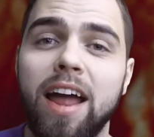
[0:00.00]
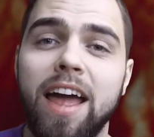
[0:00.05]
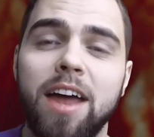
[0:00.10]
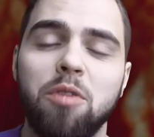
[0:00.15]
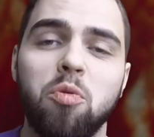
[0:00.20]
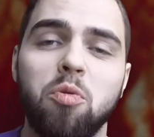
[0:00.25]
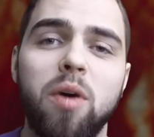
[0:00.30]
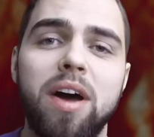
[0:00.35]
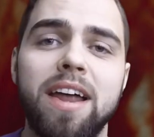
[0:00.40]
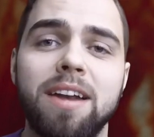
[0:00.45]

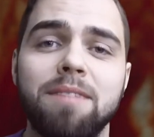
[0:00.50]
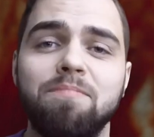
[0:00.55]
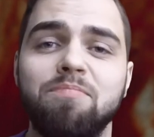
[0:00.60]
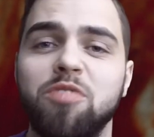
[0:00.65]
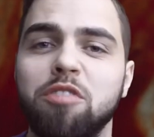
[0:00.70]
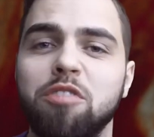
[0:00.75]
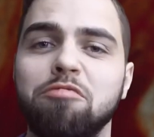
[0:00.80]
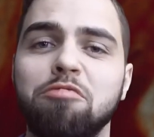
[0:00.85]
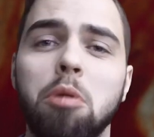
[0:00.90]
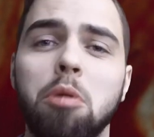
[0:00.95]
and when
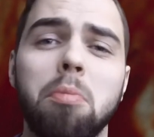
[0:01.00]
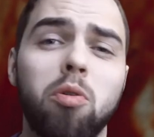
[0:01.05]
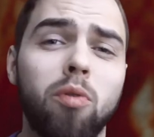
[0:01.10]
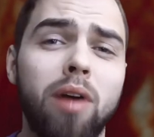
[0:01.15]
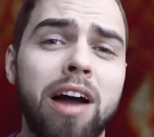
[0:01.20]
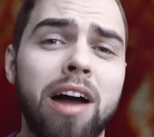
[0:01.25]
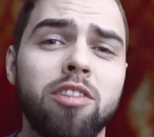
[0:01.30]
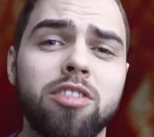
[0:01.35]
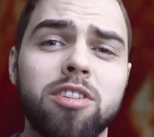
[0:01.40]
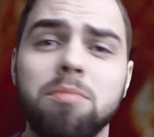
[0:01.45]
the film
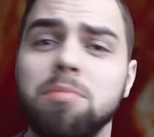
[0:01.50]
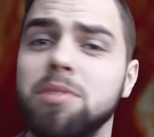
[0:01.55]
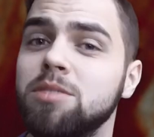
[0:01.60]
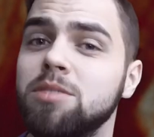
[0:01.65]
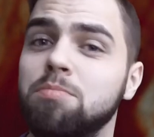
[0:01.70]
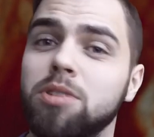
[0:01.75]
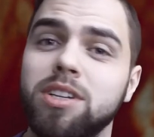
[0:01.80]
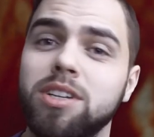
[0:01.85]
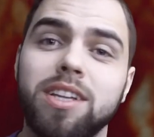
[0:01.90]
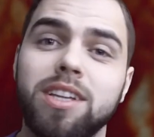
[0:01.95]
around him
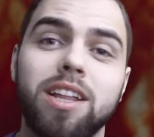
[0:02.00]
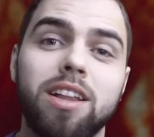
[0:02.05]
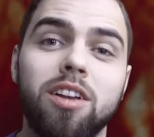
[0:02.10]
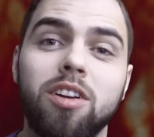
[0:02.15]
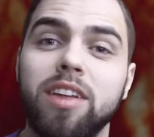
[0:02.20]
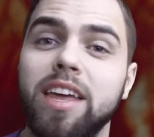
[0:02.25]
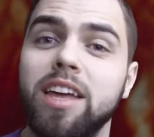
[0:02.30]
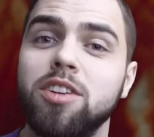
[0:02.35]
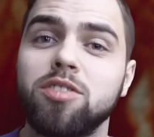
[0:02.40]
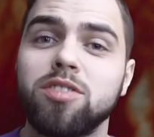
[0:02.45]
isn't
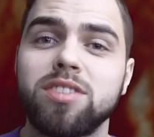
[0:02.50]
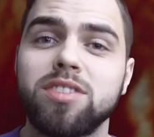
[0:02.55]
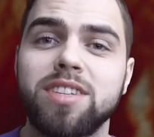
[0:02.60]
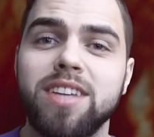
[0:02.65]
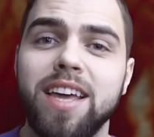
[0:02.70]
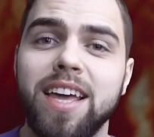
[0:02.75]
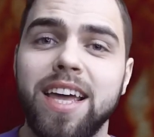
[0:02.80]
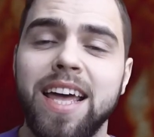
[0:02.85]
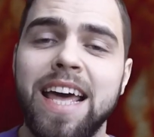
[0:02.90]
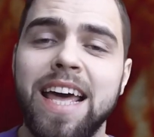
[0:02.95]
particularly
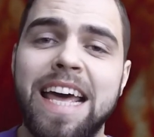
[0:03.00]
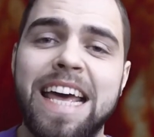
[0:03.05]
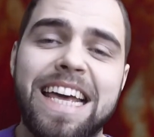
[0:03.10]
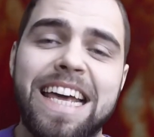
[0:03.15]
interesting,